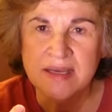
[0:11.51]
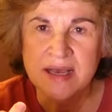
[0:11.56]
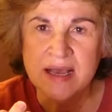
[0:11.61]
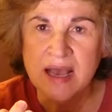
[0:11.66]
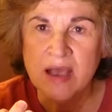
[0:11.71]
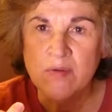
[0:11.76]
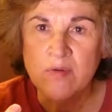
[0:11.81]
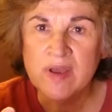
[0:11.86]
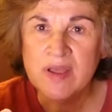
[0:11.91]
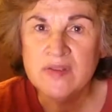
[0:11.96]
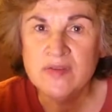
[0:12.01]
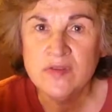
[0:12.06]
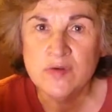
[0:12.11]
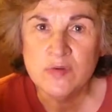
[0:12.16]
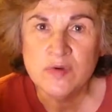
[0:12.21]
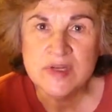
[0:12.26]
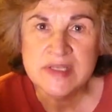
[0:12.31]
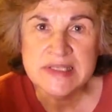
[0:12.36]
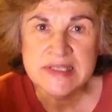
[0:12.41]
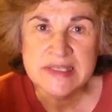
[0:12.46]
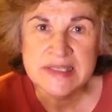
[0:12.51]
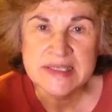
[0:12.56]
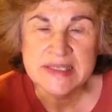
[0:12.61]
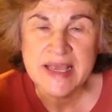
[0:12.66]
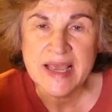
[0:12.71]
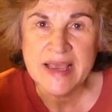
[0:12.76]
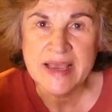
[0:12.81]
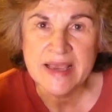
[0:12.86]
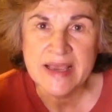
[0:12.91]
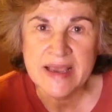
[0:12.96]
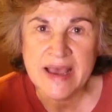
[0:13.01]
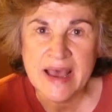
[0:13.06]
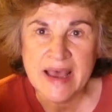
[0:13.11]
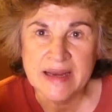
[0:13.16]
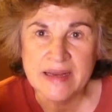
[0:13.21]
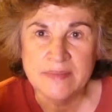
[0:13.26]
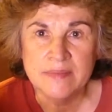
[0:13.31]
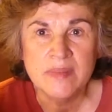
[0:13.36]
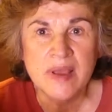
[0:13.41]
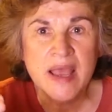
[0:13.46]
I went in the woods today and got
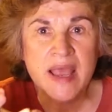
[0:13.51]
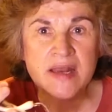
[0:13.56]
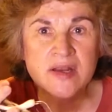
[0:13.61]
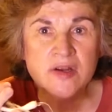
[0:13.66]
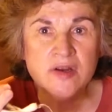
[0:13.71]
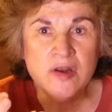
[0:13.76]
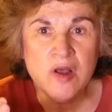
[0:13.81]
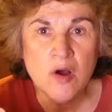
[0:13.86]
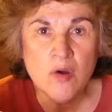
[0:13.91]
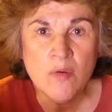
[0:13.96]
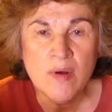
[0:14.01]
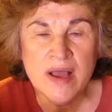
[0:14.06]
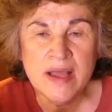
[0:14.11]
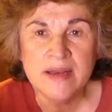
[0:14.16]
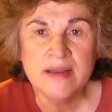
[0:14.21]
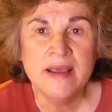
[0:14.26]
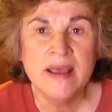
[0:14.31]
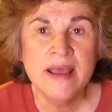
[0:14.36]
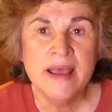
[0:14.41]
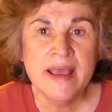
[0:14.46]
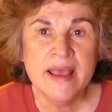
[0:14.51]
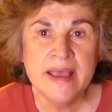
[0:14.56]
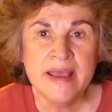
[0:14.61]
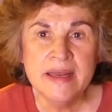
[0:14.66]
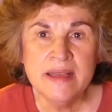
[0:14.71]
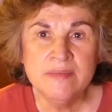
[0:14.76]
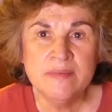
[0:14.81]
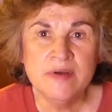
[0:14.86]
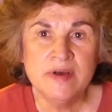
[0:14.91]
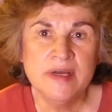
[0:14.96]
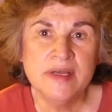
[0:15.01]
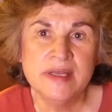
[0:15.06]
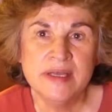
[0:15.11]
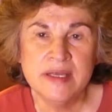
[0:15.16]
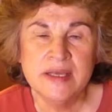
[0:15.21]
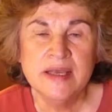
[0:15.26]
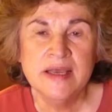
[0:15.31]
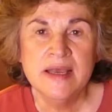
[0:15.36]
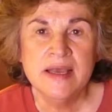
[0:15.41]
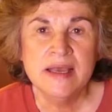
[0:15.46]
them. And you know what?
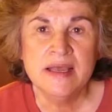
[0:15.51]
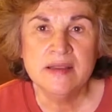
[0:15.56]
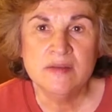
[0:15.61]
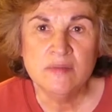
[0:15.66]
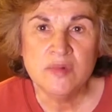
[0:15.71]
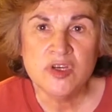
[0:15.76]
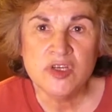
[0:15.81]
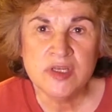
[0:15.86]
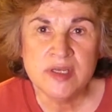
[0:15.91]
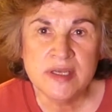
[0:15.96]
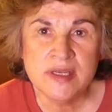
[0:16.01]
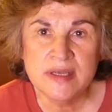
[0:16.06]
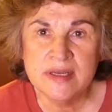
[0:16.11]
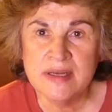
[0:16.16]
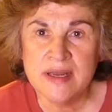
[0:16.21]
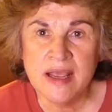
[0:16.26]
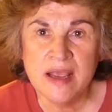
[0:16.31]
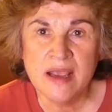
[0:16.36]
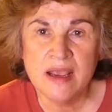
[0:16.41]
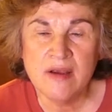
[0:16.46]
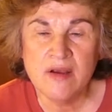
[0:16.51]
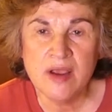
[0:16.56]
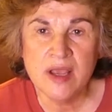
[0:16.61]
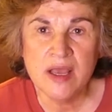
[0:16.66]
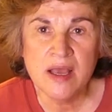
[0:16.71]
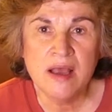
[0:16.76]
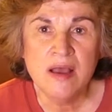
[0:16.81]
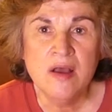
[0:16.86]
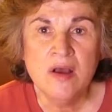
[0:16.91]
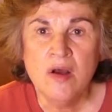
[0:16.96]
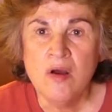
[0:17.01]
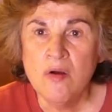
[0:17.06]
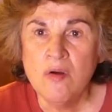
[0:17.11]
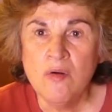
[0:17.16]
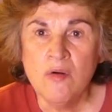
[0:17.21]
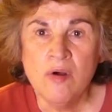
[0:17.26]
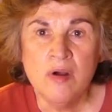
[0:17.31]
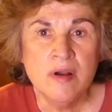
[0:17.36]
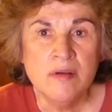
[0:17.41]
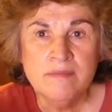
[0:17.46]
Anybody in the Michigan area
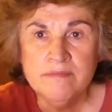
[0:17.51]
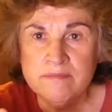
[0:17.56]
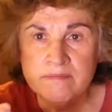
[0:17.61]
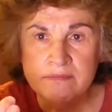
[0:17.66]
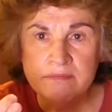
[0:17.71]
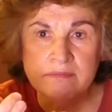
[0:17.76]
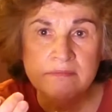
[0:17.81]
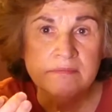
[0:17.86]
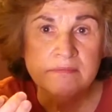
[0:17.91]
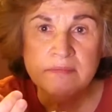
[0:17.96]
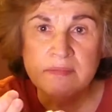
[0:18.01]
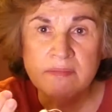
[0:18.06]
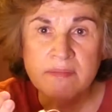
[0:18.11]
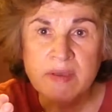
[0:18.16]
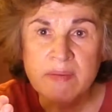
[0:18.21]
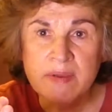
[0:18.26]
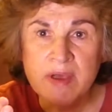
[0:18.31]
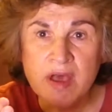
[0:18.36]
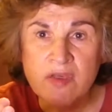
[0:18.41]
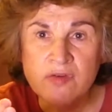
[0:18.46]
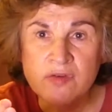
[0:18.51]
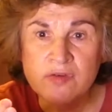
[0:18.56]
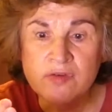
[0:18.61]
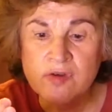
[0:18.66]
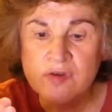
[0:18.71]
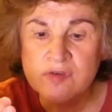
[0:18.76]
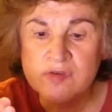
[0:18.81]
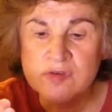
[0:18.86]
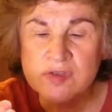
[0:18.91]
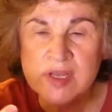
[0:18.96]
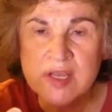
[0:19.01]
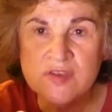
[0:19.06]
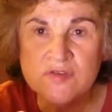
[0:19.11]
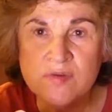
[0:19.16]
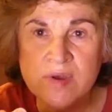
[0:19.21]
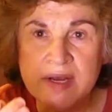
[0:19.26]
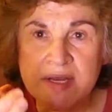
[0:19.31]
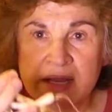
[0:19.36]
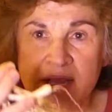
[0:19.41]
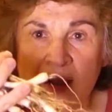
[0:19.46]
or maybe other northern states
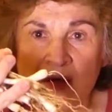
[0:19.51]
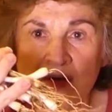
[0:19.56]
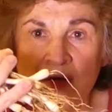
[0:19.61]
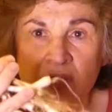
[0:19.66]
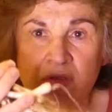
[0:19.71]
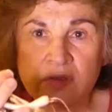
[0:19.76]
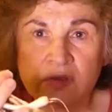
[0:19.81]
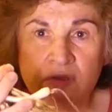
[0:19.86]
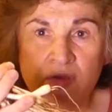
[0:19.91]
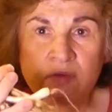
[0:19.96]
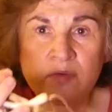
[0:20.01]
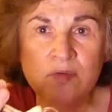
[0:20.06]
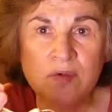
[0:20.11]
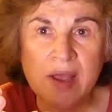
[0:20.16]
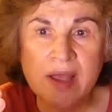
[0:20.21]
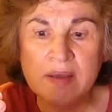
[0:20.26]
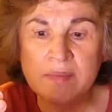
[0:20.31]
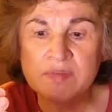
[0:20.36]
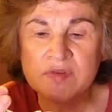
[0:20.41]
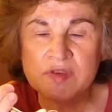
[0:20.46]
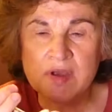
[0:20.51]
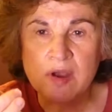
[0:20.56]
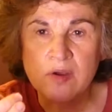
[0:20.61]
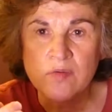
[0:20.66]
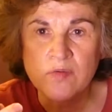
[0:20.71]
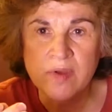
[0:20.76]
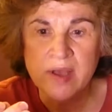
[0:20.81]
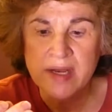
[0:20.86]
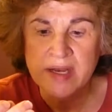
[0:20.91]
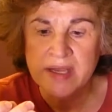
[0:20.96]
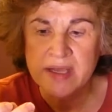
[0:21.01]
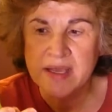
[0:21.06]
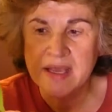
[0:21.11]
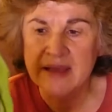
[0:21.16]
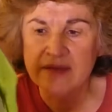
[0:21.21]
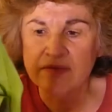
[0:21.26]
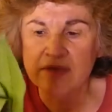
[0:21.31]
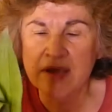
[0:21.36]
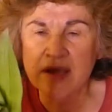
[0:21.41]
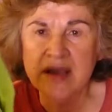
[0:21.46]
right now, your ramps are ready
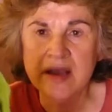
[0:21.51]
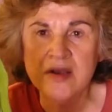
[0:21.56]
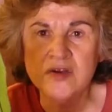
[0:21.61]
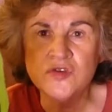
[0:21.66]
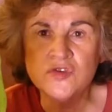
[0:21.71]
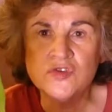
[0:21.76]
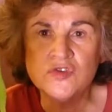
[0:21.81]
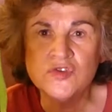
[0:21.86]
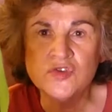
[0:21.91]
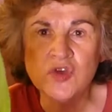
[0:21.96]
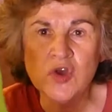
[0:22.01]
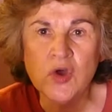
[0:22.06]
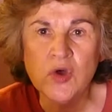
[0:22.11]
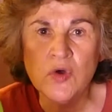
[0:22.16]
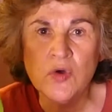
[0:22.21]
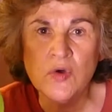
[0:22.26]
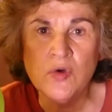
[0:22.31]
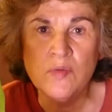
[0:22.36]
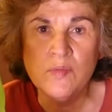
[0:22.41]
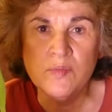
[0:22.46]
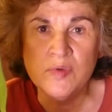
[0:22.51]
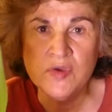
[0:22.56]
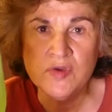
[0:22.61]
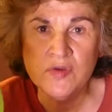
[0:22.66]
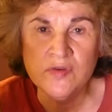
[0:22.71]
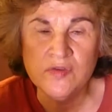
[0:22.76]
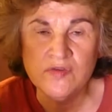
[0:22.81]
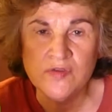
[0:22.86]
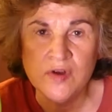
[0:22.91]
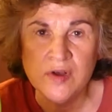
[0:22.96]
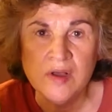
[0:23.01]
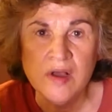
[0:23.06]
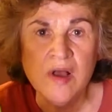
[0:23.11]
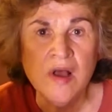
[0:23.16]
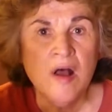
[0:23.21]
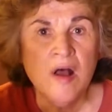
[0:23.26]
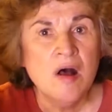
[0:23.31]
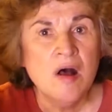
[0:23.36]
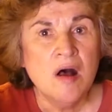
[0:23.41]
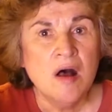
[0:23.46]
and they are so beautiful.
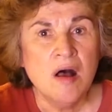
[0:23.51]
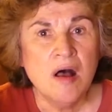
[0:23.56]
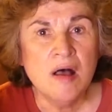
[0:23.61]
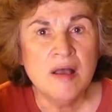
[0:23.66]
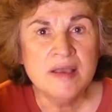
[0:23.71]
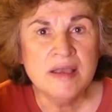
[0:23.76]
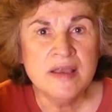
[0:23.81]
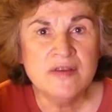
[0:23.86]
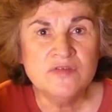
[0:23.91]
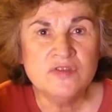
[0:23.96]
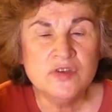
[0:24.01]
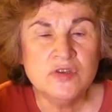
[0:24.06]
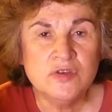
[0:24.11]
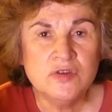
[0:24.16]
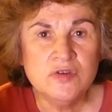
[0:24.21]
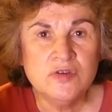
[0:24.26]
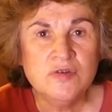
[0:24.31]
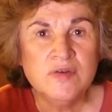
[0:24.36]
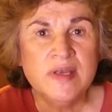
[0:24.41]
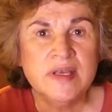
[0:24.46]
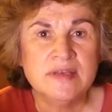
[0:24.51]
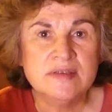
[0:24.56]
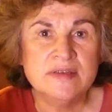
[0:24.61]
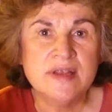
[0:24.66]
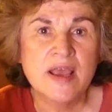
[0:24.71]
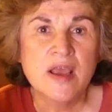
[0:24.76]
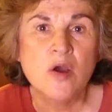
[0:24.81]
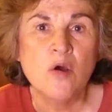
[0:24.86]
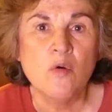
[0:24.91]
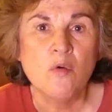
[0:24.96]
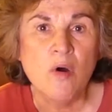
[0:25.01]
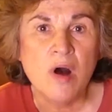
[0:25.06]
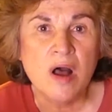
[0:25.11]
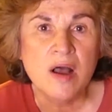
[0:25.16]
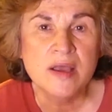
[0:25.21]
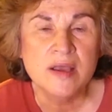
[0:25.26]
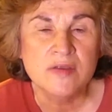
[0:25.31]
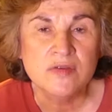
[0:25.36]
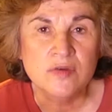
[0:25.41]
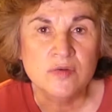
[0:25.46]
All you have to do is take a
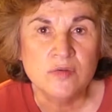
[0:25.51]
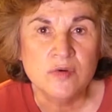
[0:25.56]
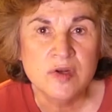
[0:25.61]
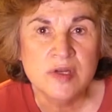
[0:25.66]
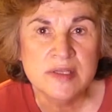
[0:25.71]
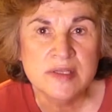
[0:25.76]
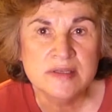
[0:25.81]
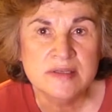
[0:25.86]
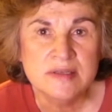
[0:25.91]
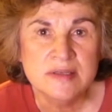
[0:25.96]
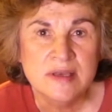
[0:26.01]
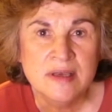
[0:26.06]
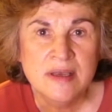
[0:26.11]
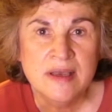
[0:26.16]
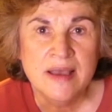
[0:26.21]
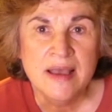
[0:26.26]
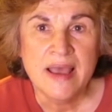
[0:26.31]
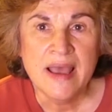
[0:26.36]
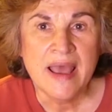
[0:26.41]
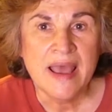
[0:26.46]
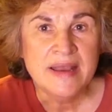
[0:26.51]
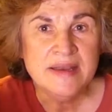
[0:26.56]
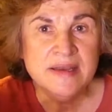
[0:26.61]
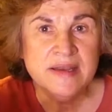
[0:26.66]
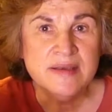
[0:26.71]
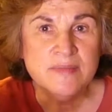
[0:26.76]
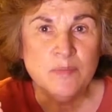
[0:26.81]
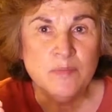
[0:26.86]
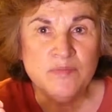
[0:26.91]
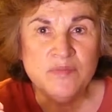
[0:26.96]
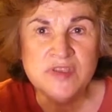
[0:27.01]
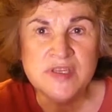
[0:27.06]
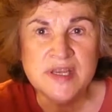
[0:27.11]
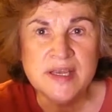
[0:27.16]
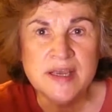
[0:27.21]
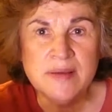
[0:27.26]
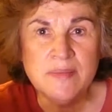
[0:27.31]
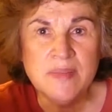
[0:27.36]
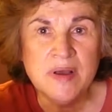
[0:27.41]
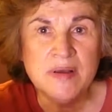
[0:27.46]
walk in the woods and you dig
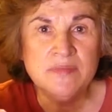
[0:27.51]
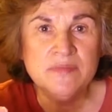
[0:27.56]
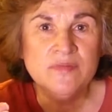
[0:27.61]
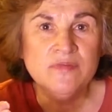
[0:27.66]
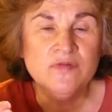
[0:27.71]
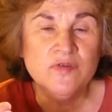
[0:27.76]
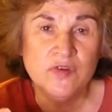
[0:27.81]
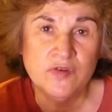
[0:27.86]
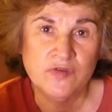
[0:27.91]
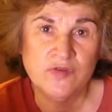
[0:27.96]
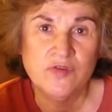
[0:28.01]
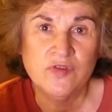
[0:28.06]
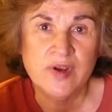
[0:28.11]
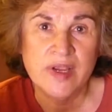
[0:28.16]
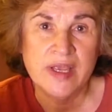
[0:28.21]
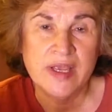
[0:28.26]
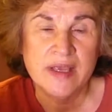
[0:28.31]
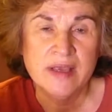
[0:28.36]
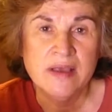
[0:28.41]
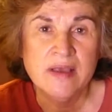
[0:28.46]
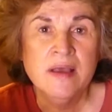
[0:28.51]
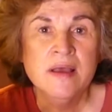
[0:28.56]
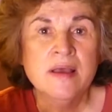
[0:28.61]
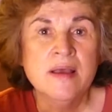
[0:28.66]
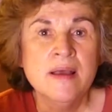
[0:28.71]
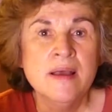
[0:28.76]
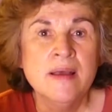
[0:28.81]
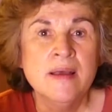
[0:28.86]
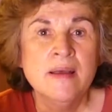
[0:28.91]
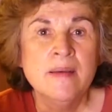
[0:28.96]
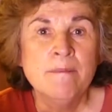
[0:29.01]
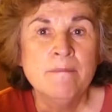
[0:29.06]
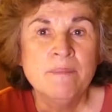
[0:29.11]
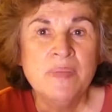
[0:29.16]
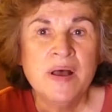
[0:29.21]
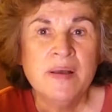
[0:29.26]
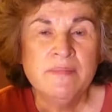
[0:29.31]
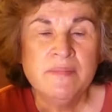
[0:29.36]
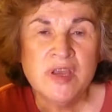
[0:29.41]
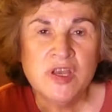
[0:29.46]
them up for free.
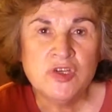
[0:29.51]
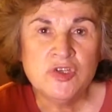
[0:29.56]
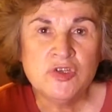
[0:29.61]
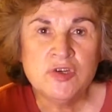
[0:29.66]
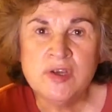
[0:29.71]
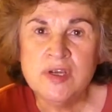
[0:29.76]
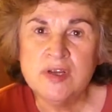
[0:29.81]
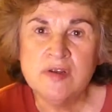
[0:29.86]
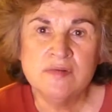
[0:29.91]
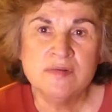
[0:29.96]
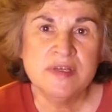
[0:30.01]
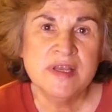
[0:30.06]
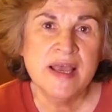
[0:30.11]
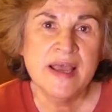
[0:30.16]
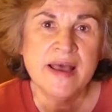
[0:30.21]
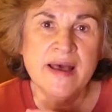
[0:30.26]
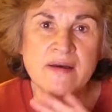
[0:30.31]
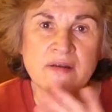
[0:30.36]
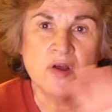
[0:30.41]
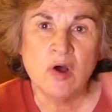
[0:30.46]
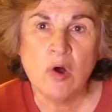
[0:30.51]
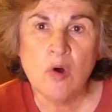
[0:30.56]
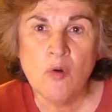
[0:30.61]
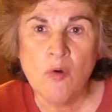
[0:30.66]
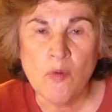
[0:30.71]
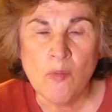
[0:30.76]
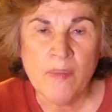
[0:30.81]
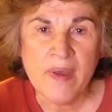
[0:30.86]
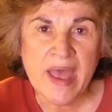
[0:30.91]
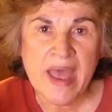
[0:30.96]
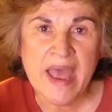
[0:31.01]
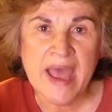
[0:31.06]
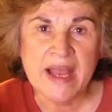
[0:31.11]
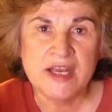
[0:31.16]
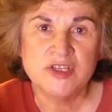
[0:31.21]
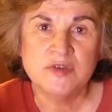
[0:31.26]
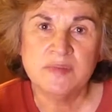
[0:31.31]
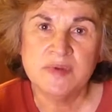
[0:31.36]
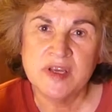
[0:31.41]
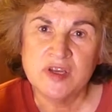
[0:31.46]
But make sure you don't take out a whole
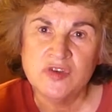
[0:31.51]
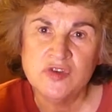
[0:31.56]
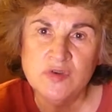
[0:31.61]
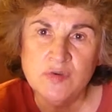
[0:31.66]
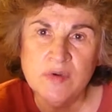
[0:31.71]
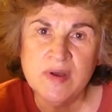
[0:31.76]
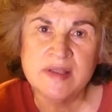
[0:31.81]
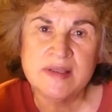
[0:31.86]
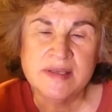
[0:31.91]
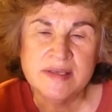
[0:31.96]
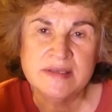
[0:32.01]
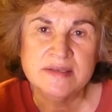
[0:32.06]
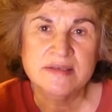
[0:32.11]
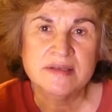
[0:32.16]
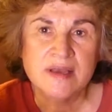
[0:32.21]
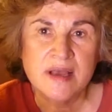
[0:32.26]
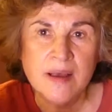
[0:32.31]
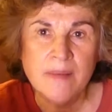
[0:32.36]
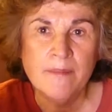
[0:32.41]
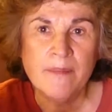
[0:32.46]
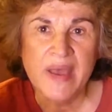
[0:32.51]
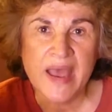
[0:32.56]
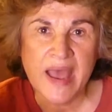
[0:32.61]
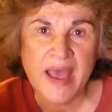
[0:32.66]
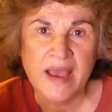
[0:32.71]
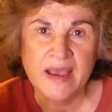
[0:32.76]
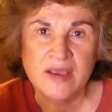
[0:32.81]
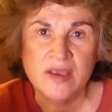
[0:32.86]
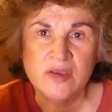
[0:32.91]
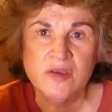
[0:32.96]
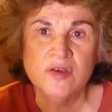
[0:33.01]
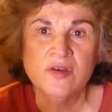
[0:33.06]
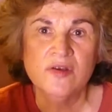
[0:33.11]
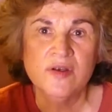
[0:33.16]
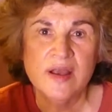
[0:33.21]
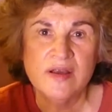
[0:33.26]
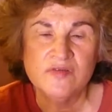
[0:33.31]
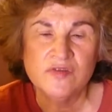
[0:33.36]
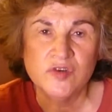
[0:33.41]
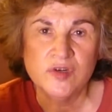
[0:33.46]
patch because you want these to come back year
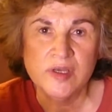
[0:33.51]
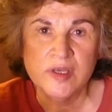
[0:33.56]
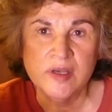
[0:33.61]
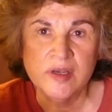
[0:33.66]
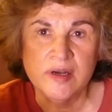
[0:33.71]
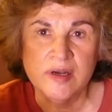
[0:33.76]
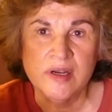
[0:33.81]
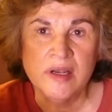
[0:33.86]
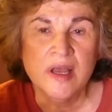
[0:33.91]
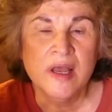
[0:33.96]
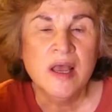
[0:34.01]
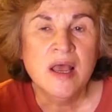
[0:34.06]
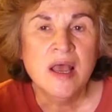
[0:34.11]
after year.